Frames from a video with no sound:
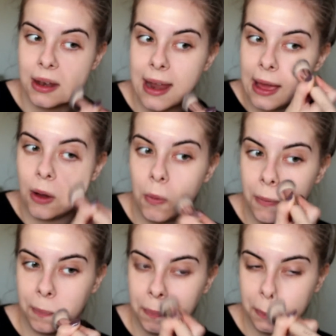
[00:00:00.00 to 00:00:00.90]

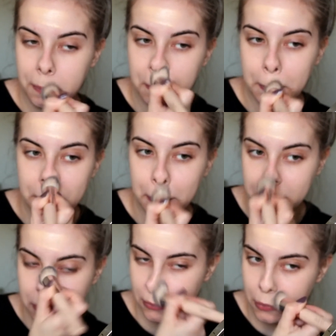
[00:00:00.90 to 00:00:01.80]
Now,
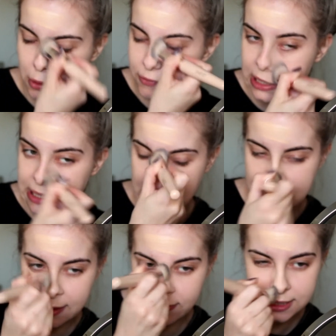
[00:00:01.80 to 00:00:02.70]

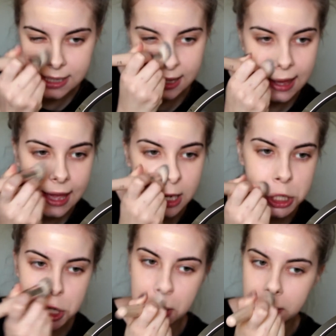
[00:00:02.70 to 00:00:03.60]
obviously, if it's an
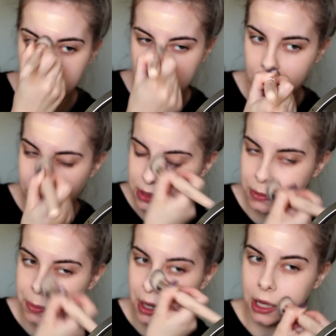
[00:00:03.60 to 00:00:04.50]
occasion like a
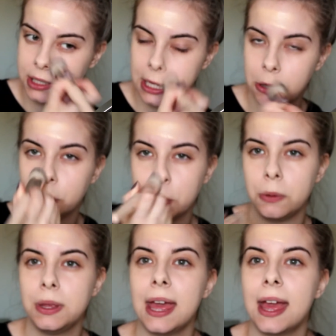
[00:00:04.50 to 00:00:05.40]
Christmas party or
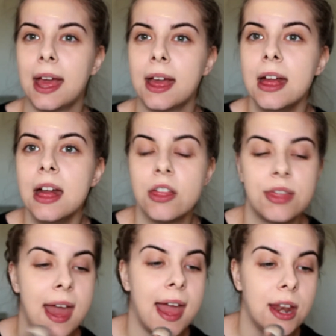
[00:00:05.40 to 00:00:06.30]
New Year,
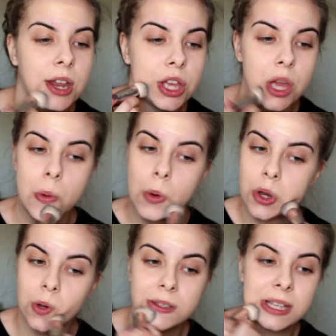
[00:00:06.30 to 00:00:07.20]
then you
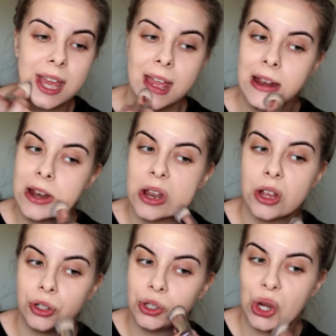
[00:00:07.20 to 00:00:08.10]
want your skin
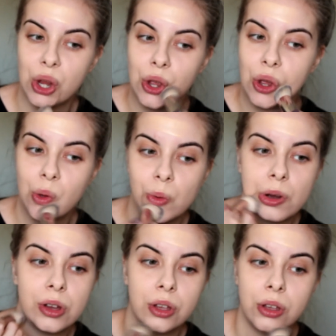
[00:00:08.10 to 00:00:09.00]

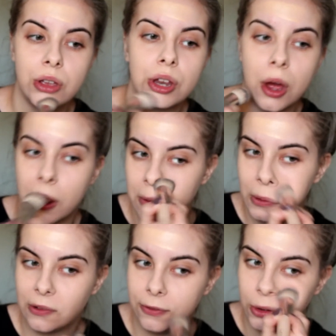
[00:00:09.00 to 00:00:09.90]
to, you know,
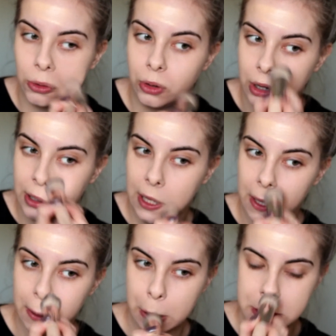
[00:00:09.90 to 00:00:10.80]
look
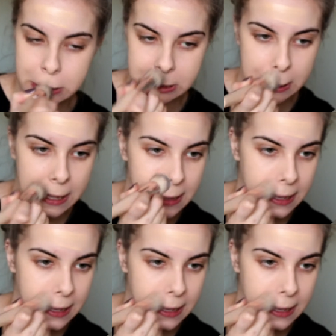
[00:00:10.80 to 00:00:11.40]
flawless,